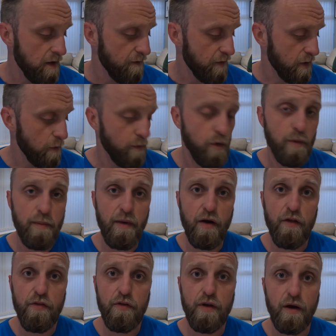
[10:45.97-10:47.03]
for the upcoming
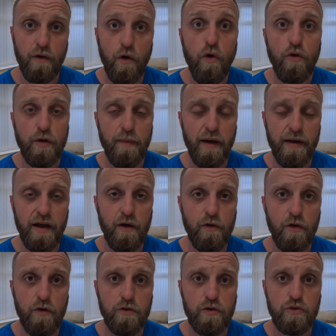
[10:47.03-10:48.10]
marathon. I'll hold it back now
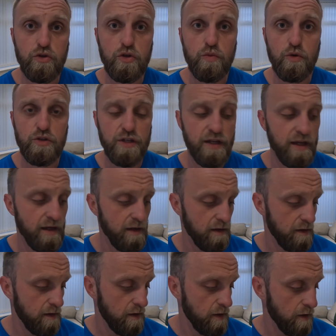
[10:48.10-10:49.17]
and not do too much in it,
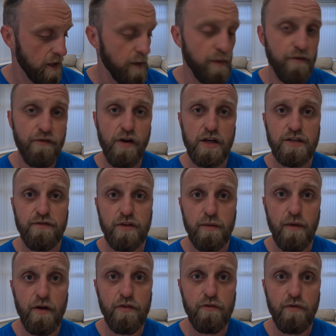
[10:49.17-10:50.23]
and I'll keep it fresh for the
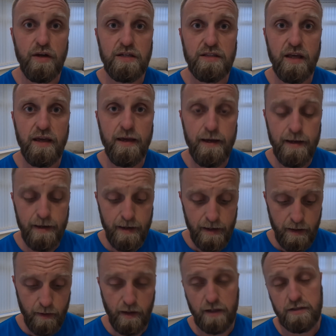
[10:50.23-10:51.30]
marathon race day.
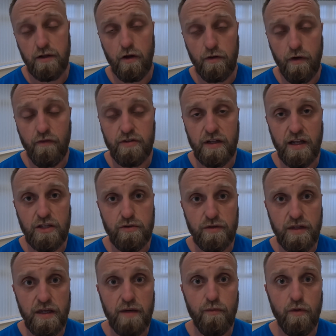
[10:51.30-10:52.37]
That's obviously later in
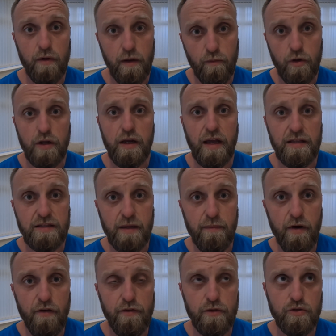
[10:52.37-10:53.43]
the year, but I'm going to get into that
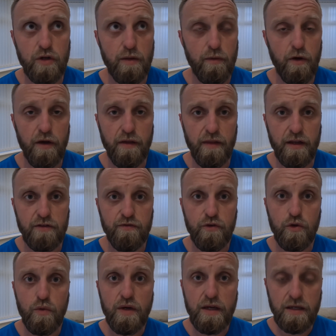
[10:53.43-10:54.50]
marathon training block in the next
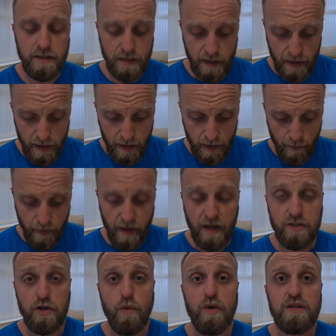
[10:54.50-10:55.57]
few weeks. But yeah,
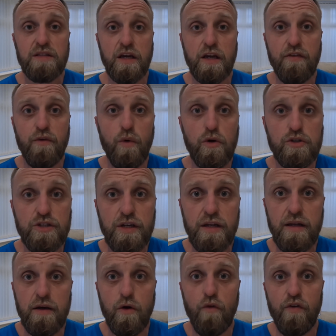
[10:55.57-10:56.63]
as always, thank you for
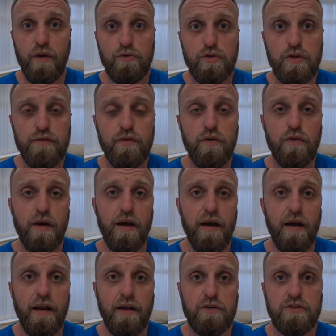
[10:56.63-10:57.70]
watching. Hopefully that was useful,
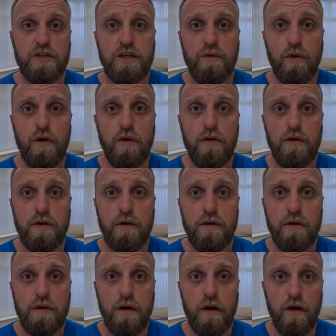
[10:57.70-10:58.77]
and I'll see you all
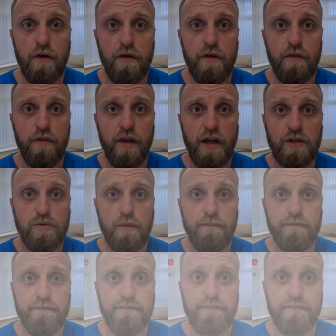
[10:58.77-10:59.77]
on the next one.